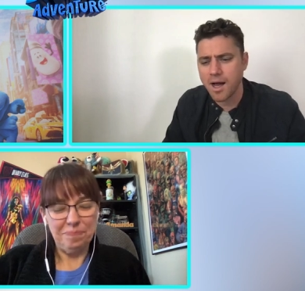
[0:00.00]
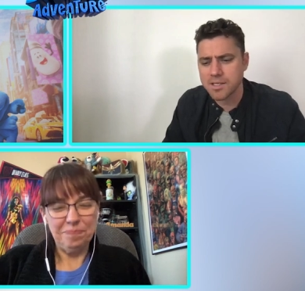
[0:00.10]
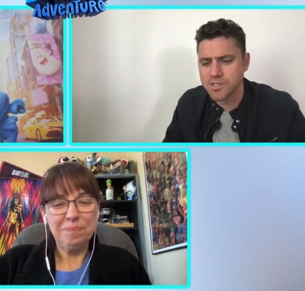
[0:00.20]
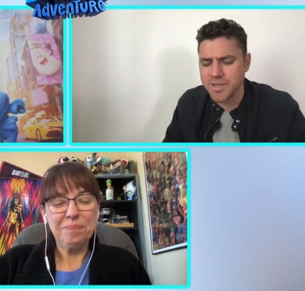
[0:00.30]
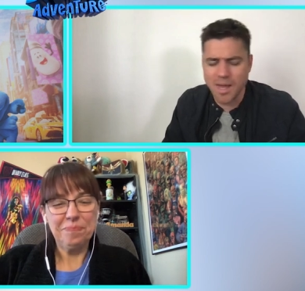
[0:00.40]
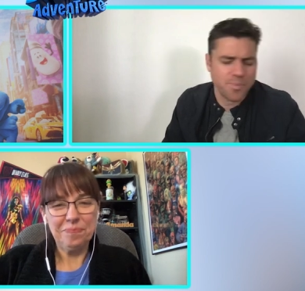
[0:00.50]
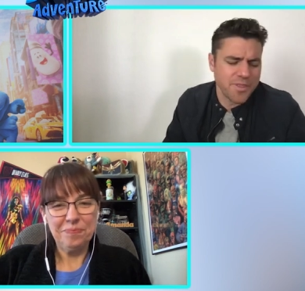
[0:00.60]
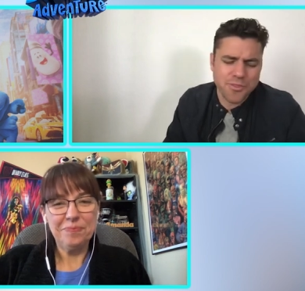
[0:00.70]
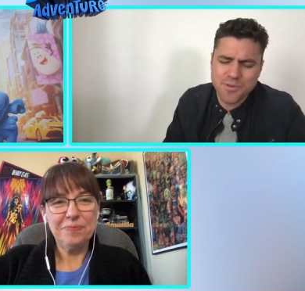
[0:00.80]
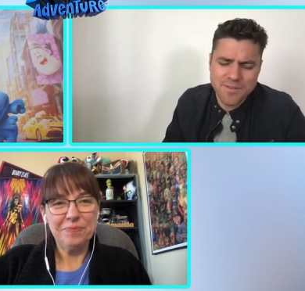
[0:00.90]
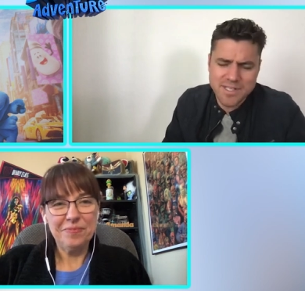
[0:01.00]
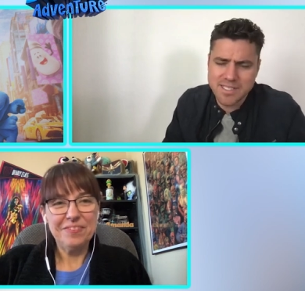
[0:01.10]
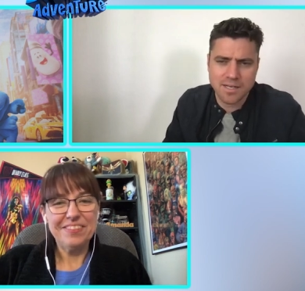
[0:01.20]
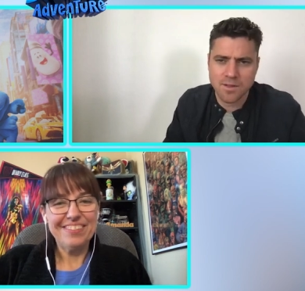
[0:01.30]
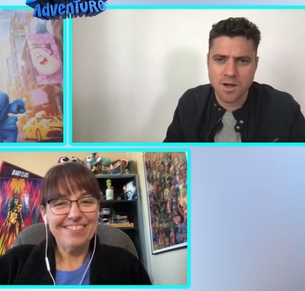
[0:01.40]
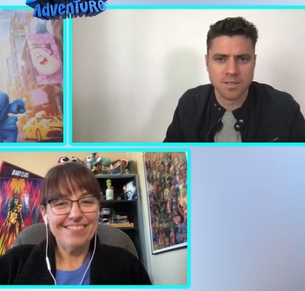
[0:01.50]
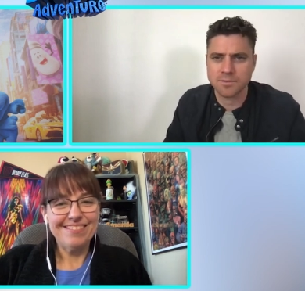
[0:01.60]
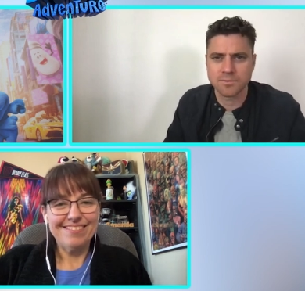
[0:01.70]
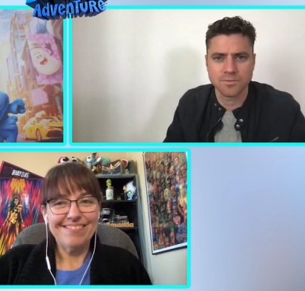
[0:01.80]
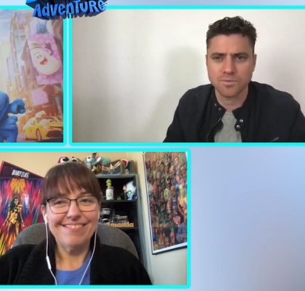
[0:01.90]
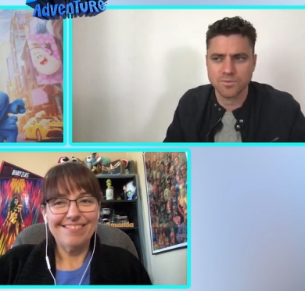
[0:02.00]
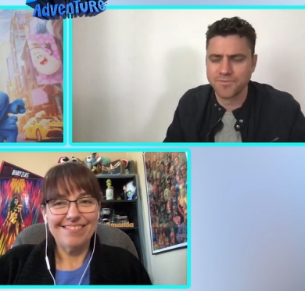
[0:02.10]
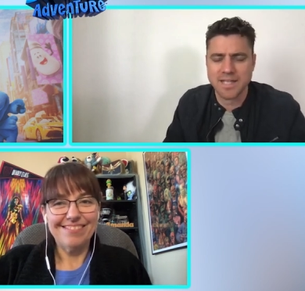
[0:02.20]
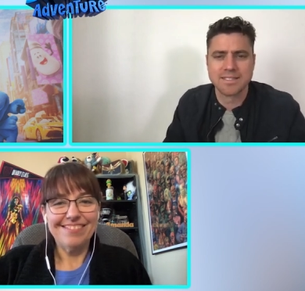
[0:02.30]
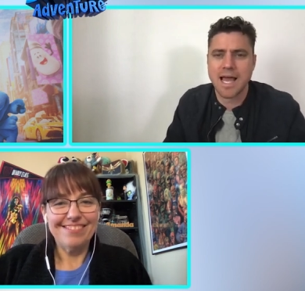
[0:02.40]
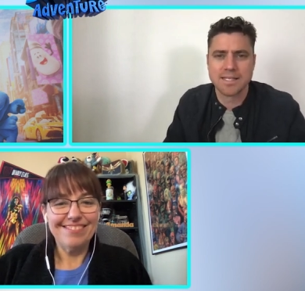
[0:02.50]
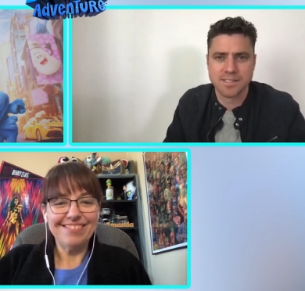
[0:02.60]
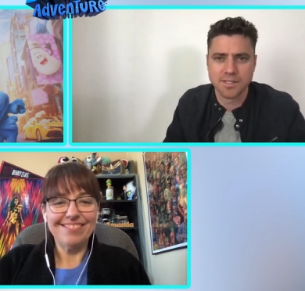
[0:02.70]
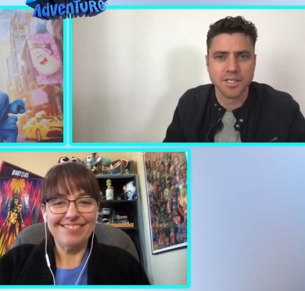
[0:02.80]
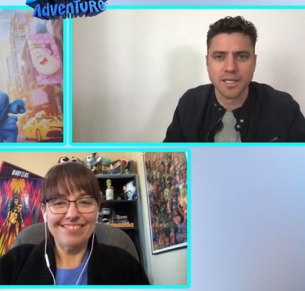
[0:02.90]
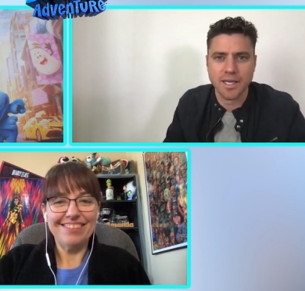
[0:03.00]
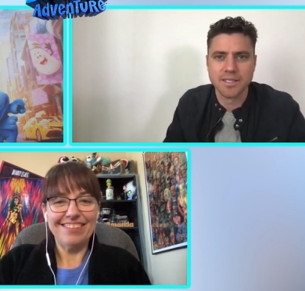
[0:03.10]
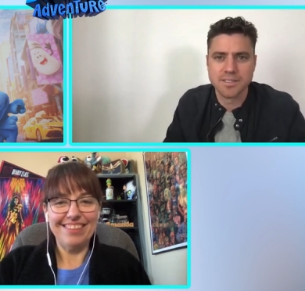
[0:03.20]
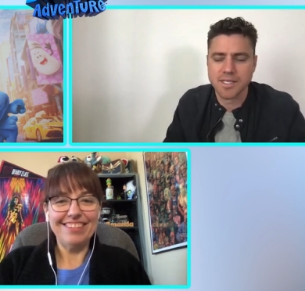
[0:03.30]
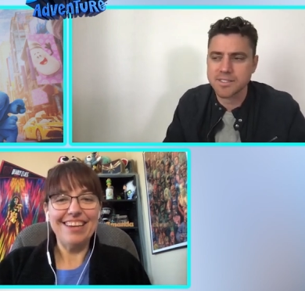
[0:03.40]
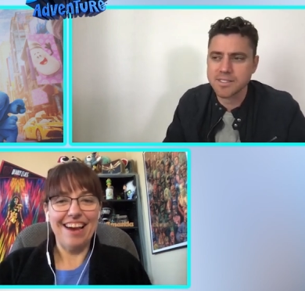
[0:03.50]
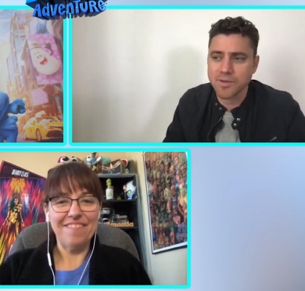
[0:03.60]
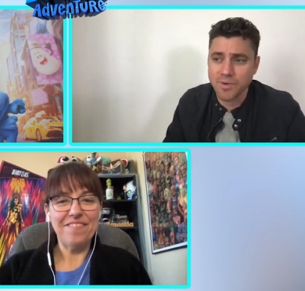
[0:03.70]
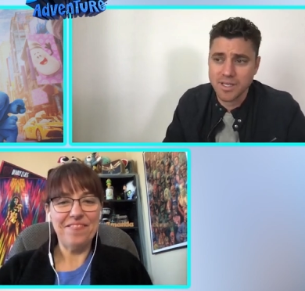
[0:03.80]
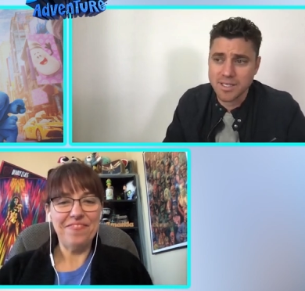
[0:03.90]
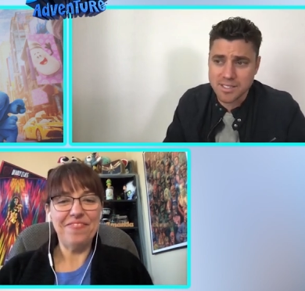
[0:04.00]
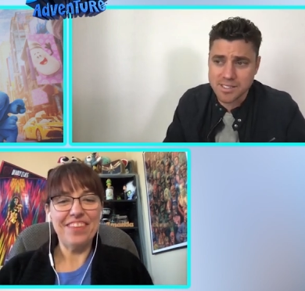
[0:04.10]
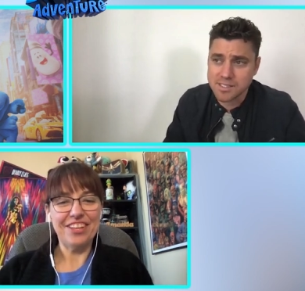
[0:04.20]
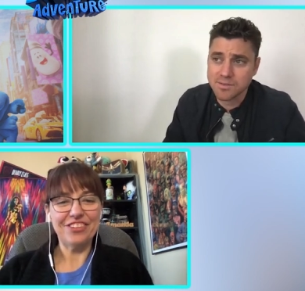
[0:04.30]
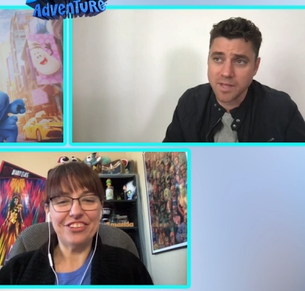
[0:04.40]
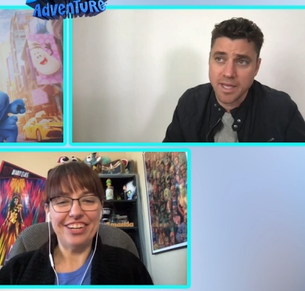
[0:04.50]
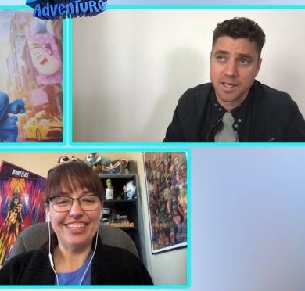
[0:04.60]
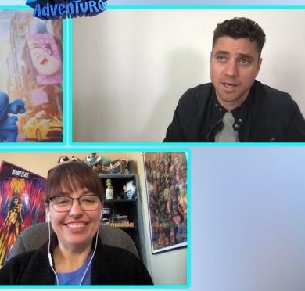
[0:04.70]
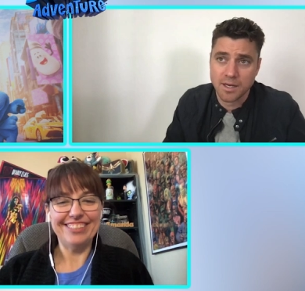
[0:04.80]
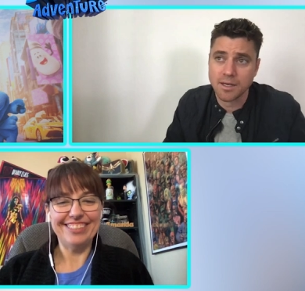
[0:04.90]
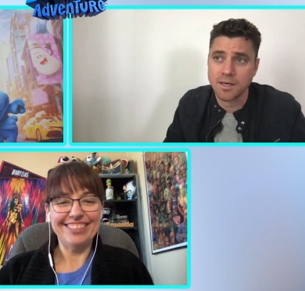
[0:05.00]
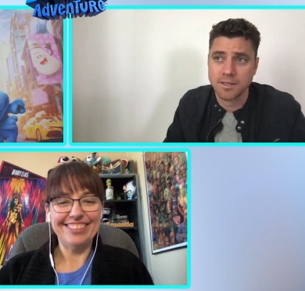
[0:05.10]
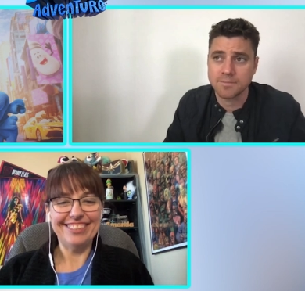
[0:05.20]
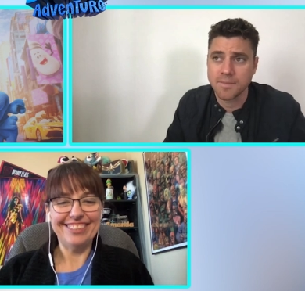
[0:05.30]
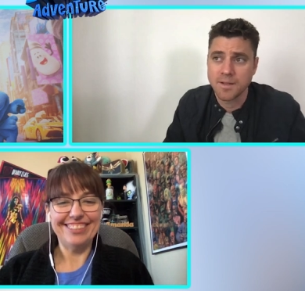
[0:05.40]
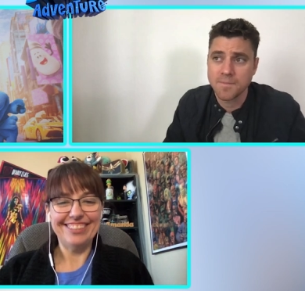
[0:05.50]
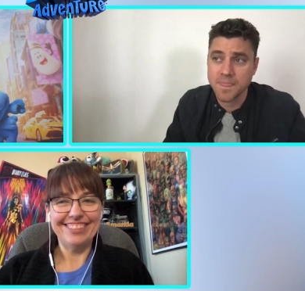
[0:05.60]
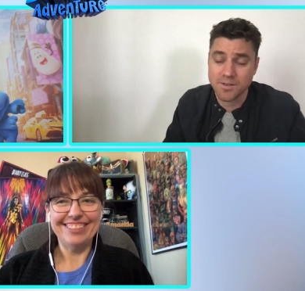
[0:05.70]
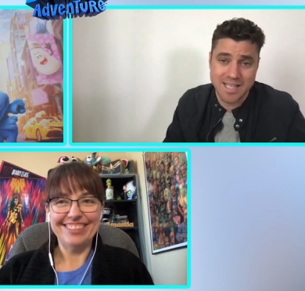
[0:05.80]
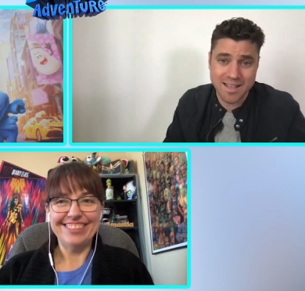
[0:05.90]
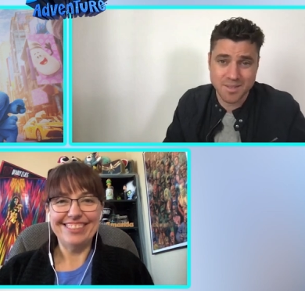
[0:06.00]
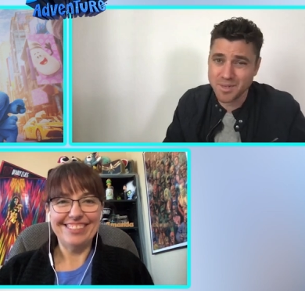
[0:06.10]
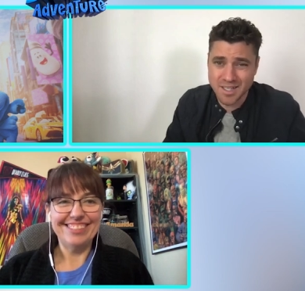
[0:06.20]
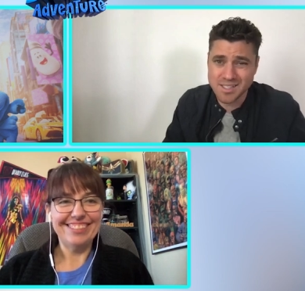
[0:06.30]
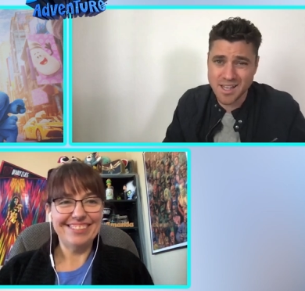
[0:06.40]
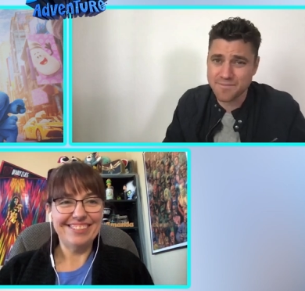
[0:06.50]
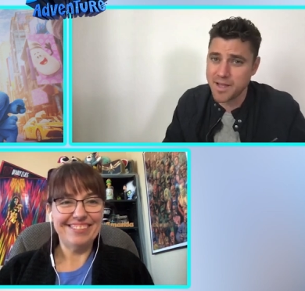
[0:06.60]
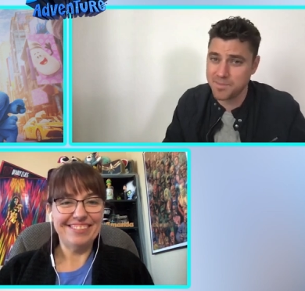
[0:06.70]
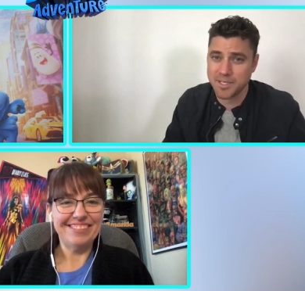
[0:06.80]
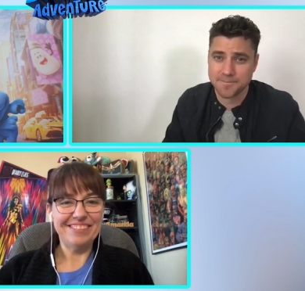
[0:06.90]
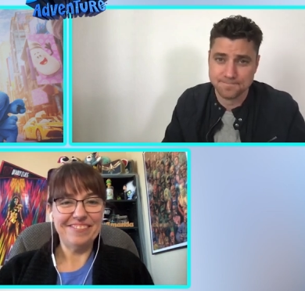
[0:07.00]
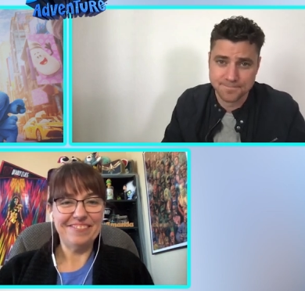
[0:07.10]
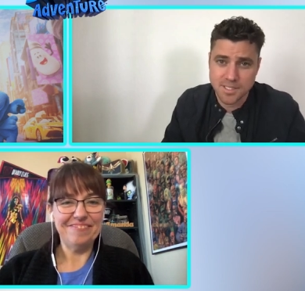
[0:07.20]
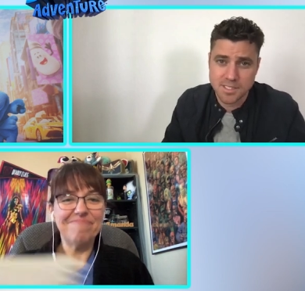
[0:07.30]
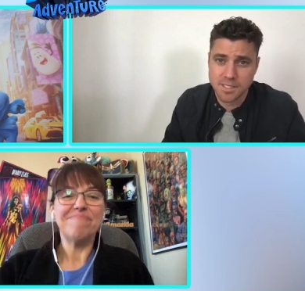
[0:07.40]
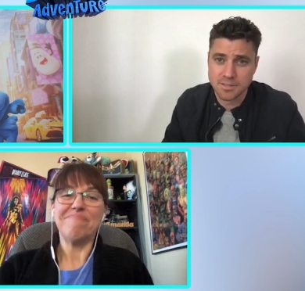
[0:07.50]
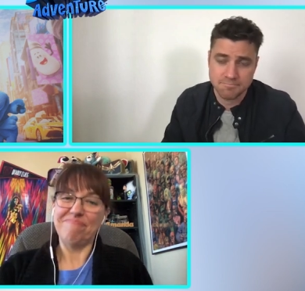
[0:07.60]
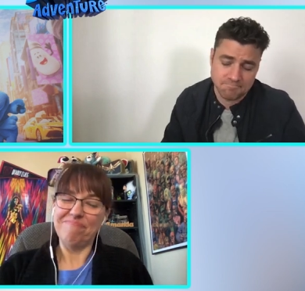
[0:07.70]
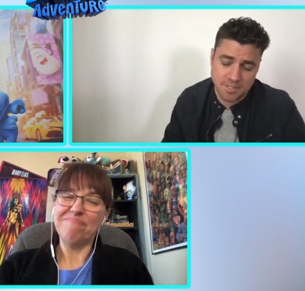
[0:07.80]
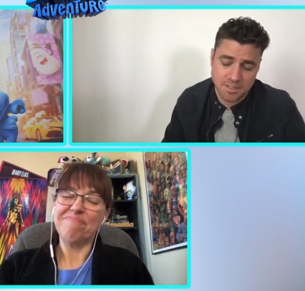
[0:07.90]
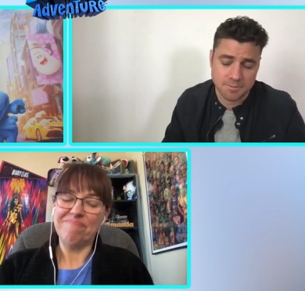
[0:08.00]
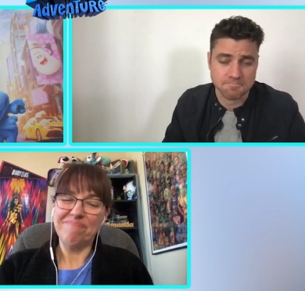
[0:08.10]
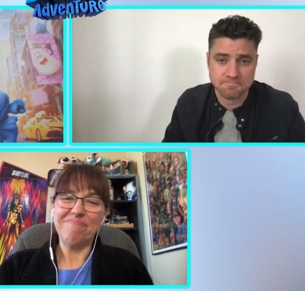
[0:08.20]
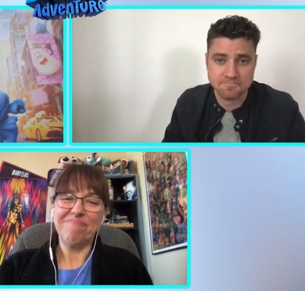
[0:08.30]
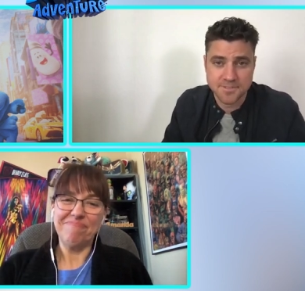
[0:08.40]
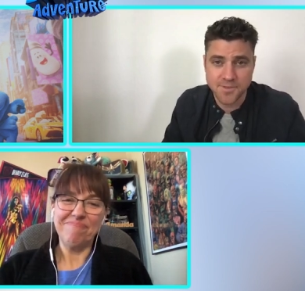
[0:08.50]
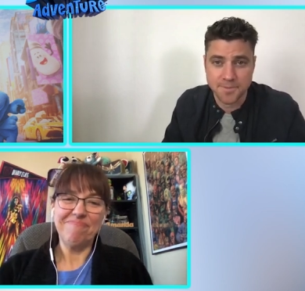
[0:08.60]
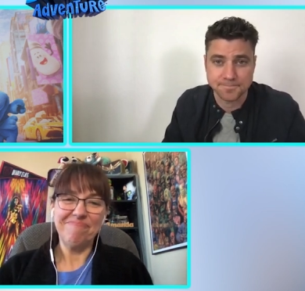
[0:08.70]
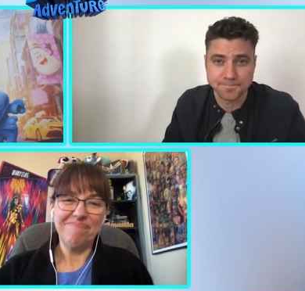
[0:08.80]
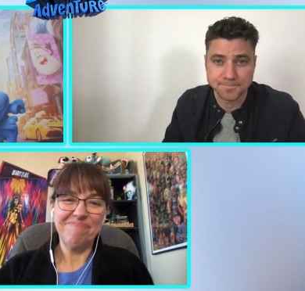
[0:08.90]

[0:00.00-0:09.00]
Speaker 1: Uh, so yeah, but the three of us get along fantastically. It's it's it really is like a, uh, a uh, you know it's acting, but it is like family. It's a uh, I don't know, it's fun.